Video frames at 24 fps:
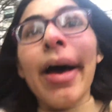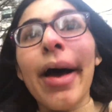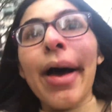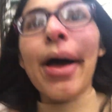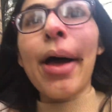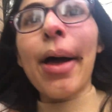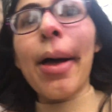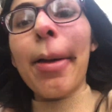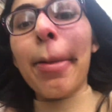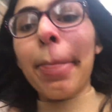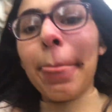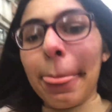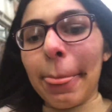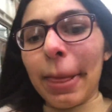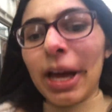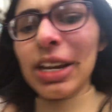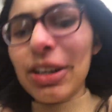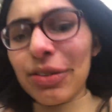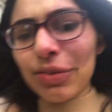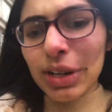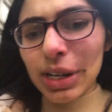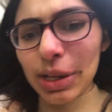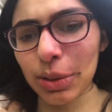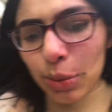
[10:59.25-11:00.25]
Um, I
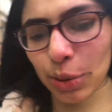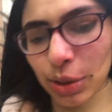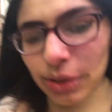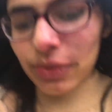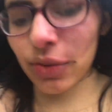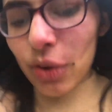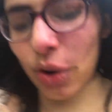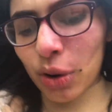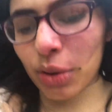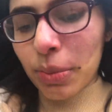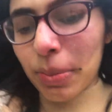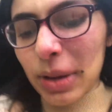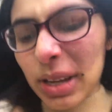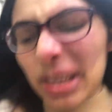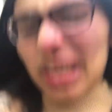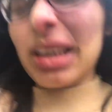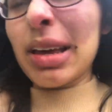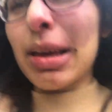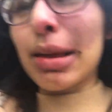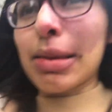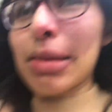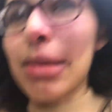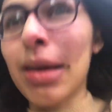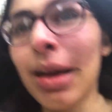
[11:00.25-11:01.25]
didn't really want to vlog
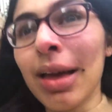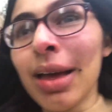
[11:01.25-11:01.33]
because